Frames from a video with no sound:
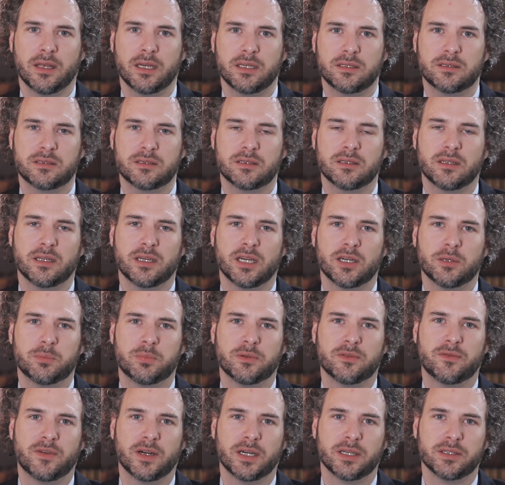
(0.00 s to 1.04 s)
Thanks to the help
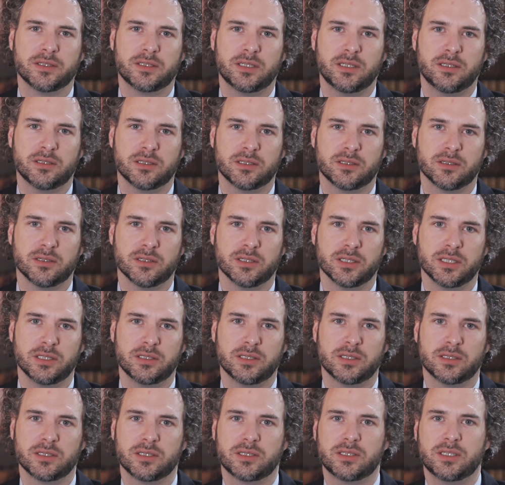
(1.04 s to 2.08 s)
of volunteer
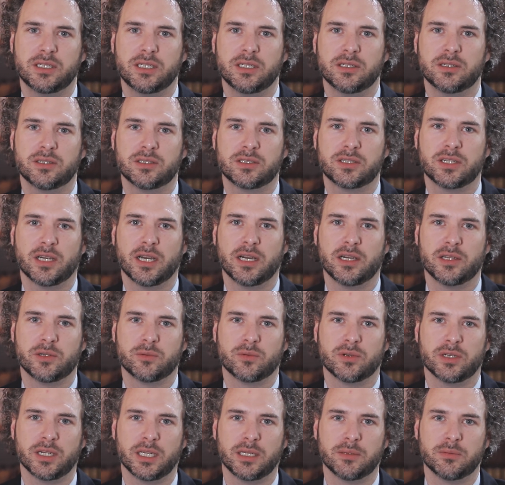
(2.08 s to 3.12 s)
attorneys, she and her child
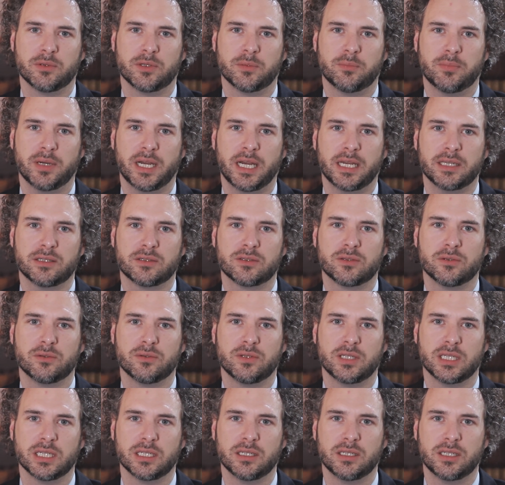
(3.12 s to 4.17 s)
were able to pass
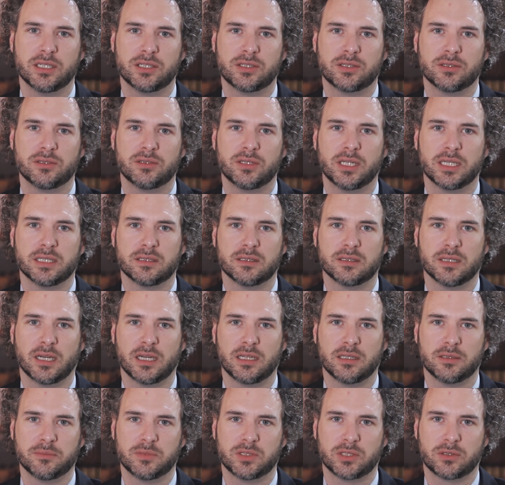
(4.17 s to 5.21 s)
through the initial
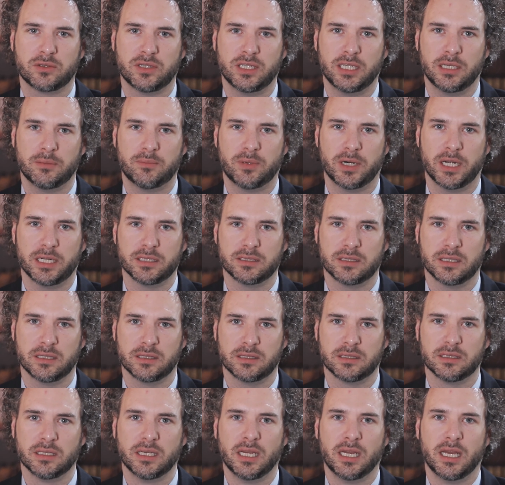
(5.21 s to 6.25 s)
asylum screening
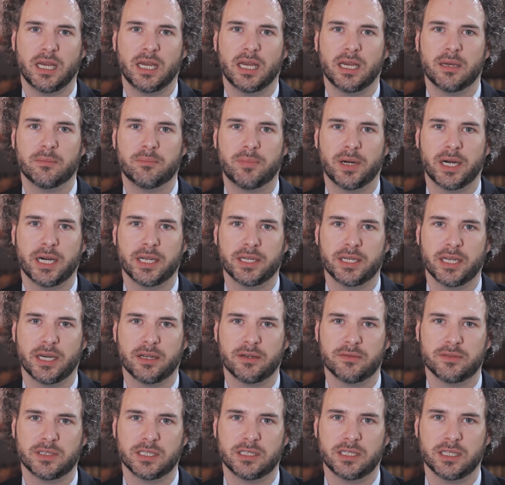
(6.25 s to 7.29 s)
process and bond
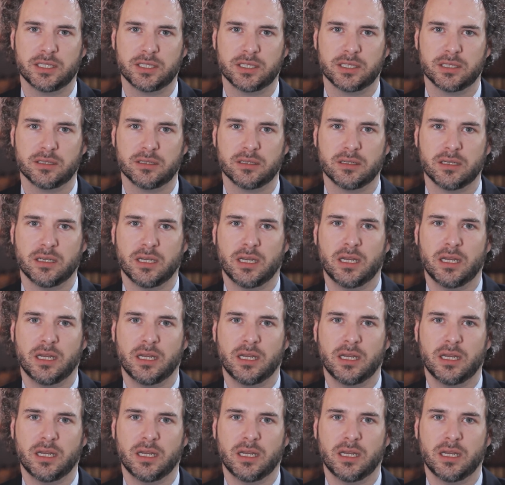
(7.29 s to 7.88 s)
out of detention.